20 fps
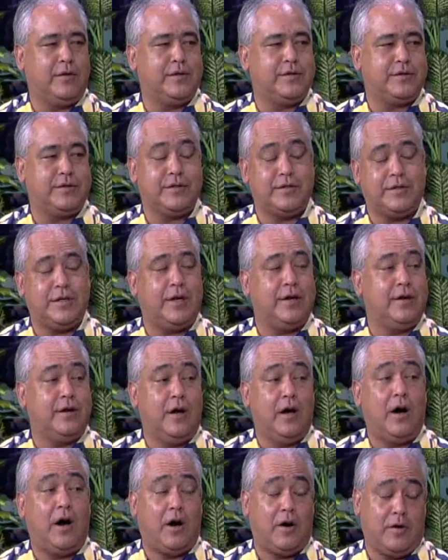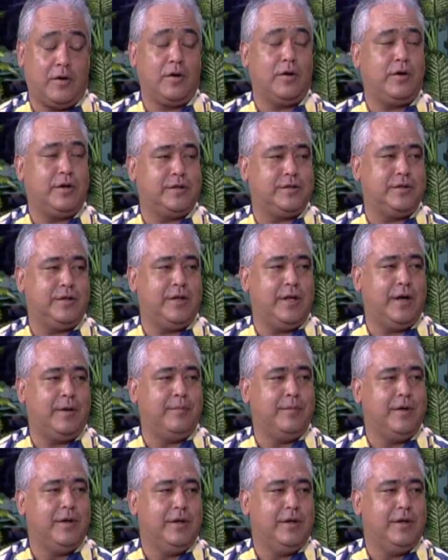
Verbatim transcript: is to send our aloha to them.